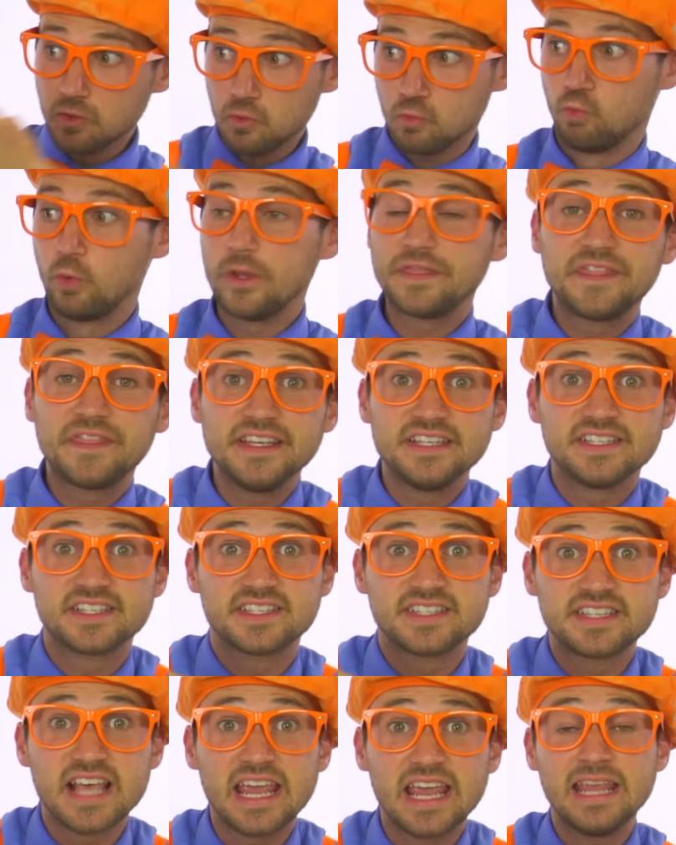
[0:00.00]
with these
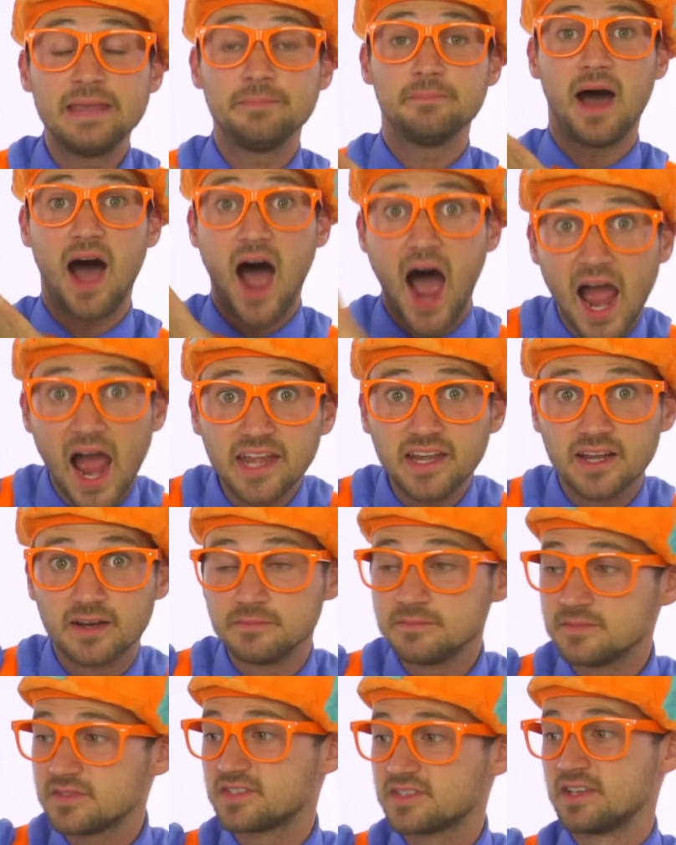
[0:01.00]
same
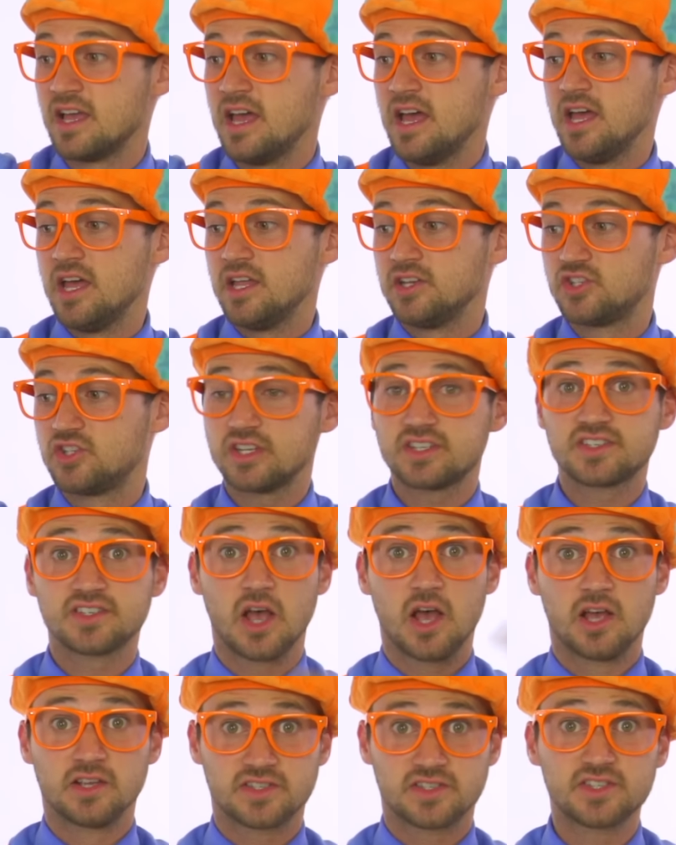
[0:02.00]
items, just
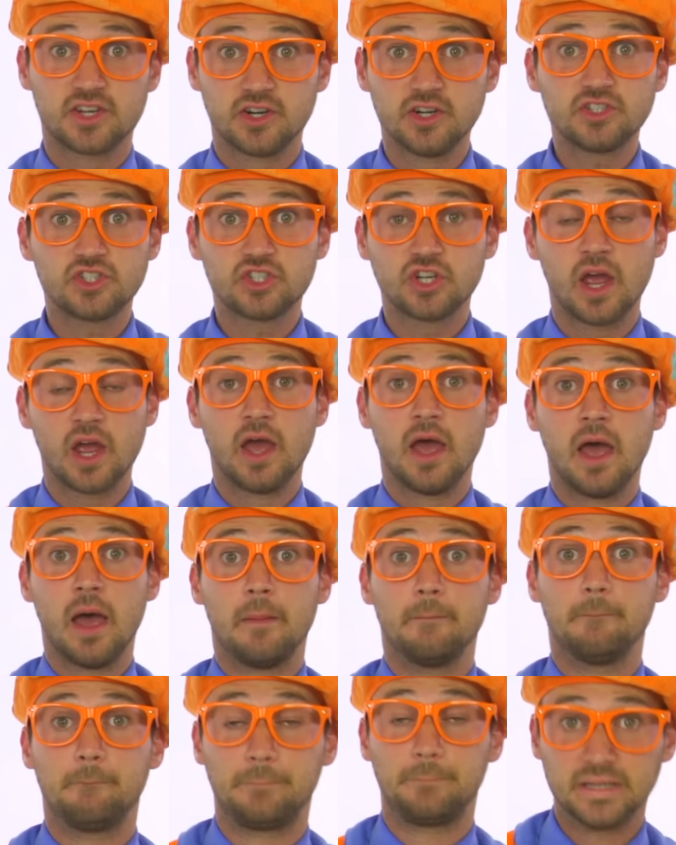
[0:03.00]
search
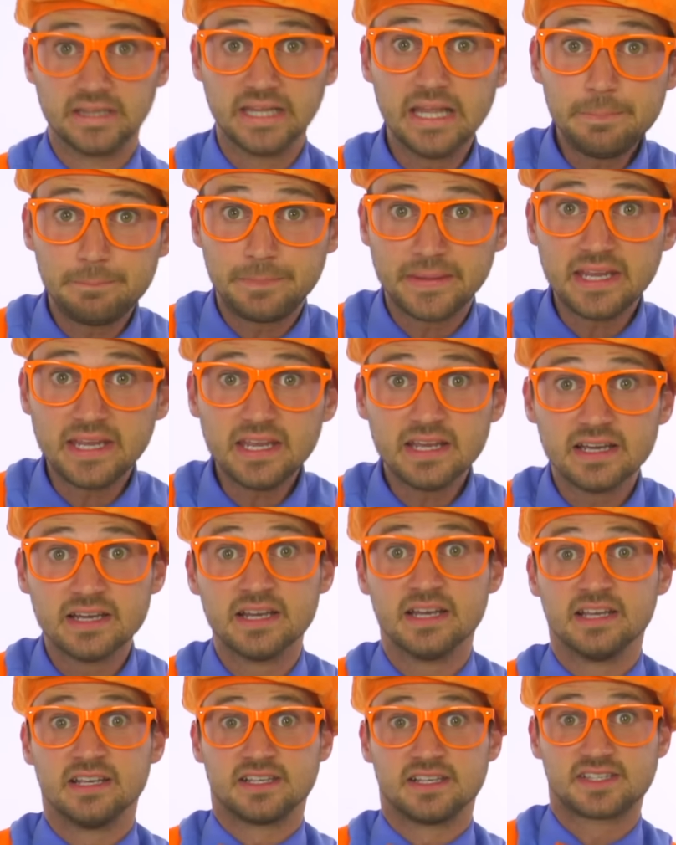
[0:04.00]
Blippi
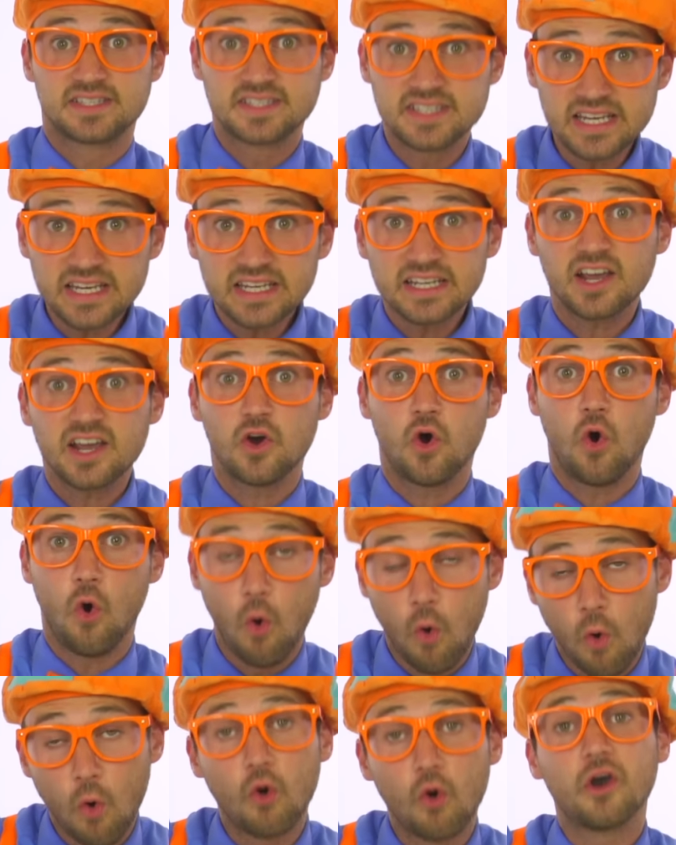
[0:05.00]
Sink
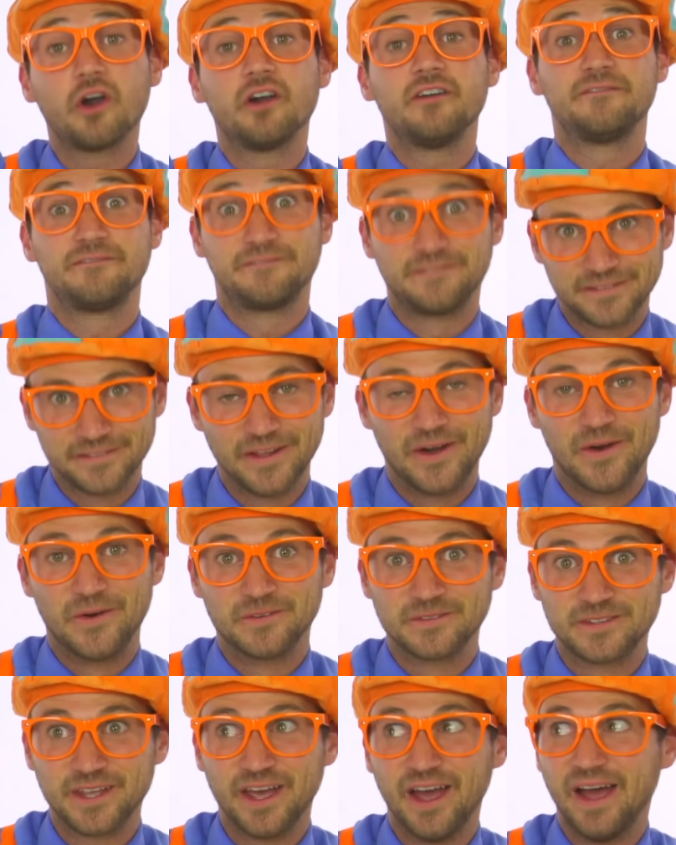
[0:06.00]
or Float.
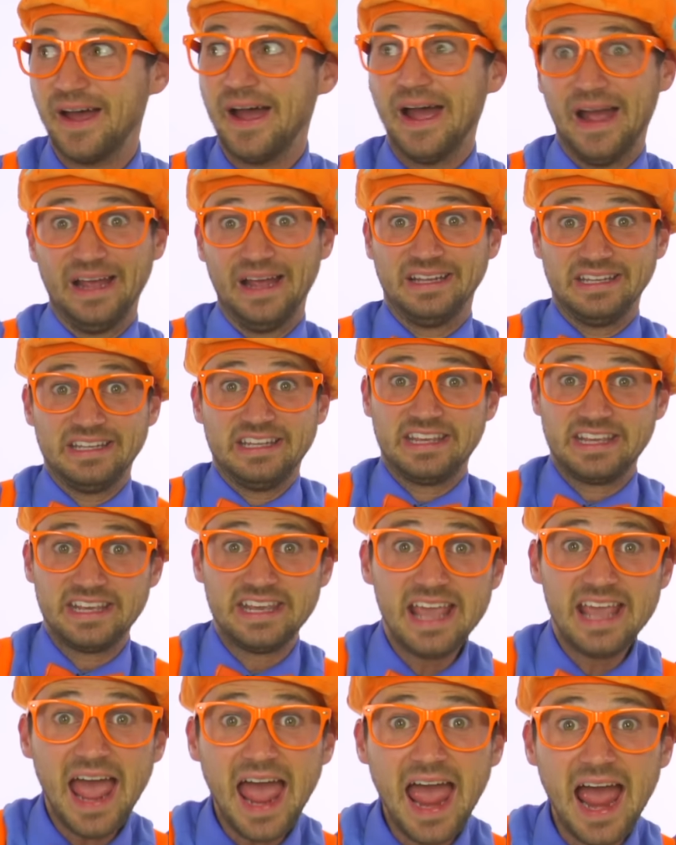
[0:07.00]

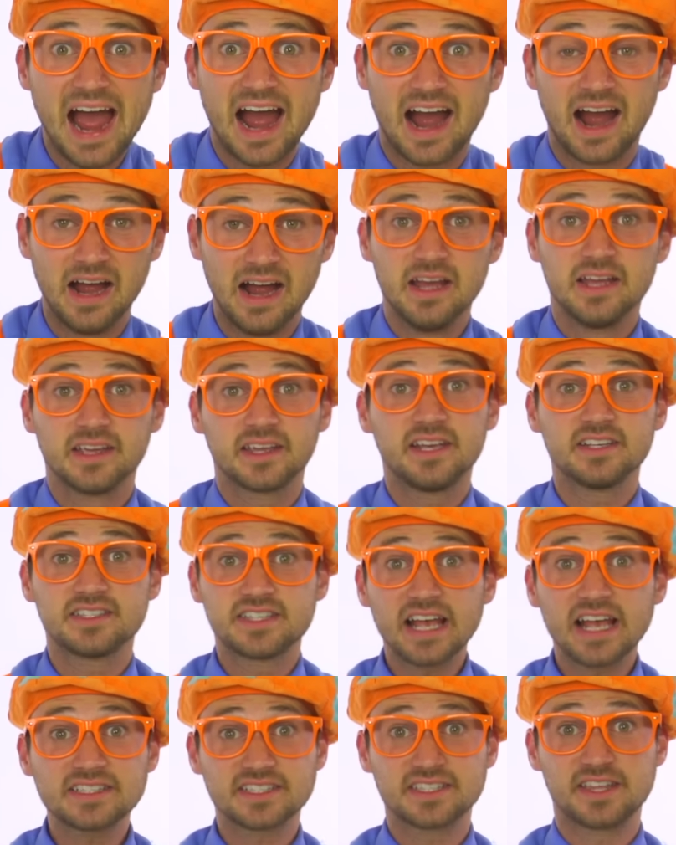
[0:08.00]
Yeah, because
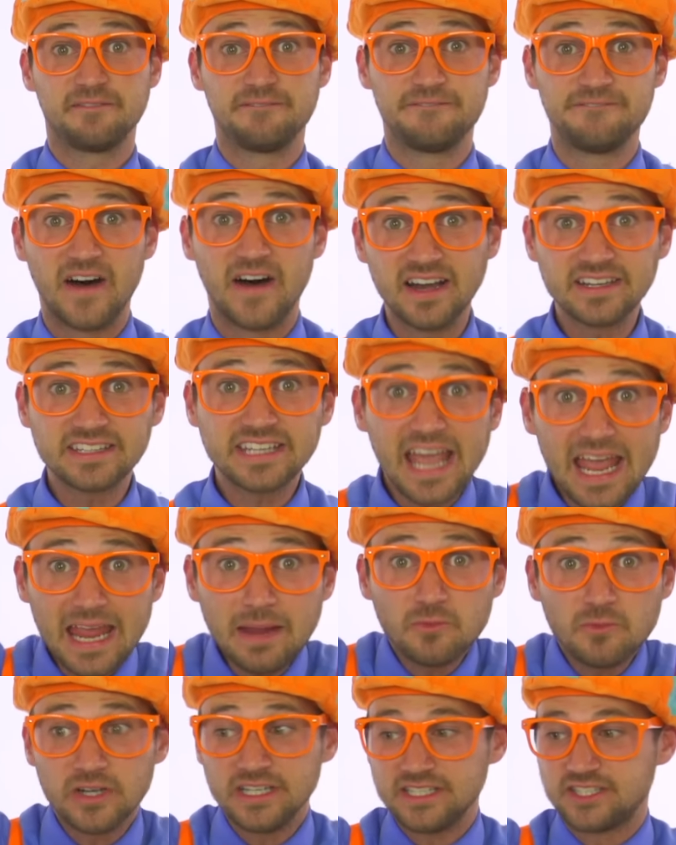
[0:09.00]
that's the fun
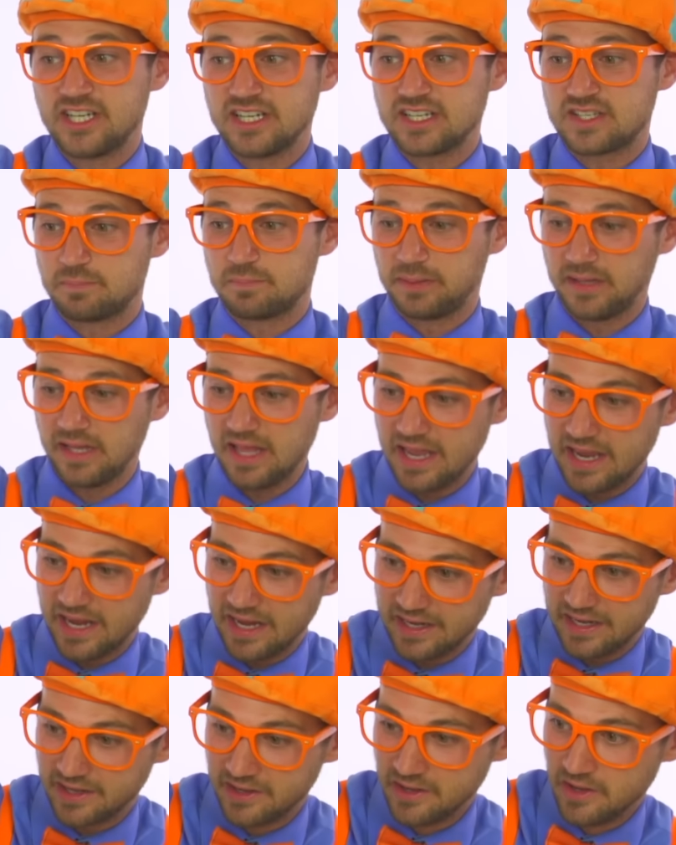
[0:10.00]
game we just
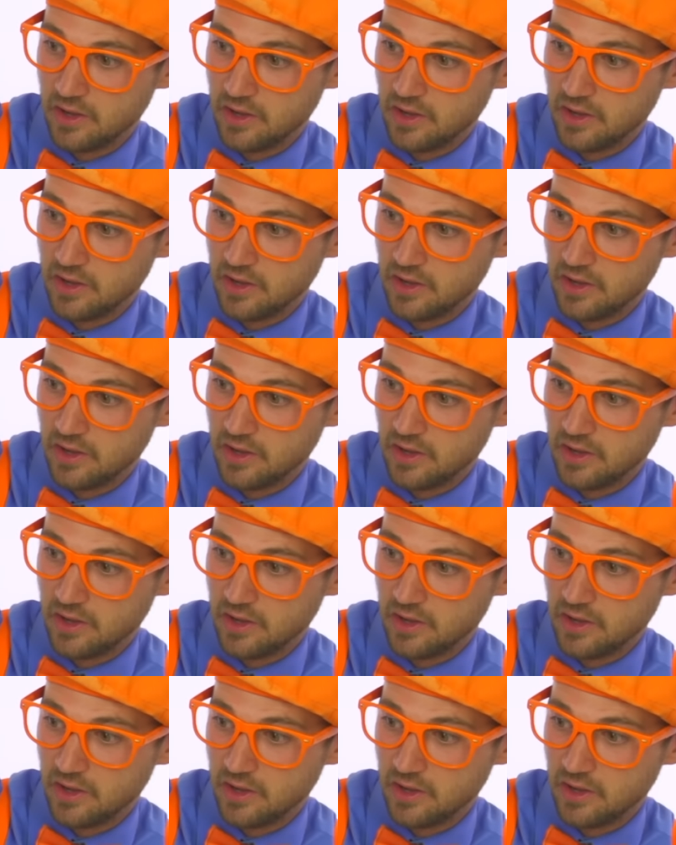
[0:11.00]
played.